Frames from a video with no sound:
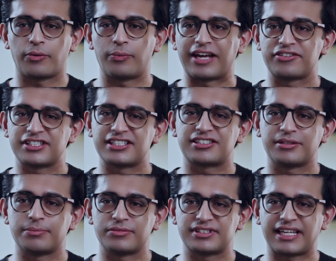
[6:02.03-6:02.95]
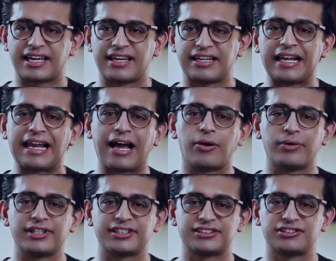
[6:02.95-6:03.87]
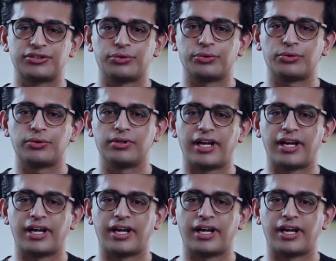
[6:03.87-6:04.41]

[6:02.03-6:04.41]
that we have systems that can allow us to